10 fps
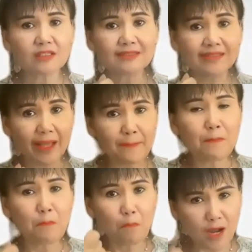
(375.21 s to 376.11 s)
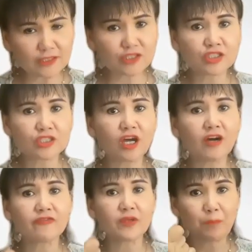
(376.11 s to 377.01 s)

that much of the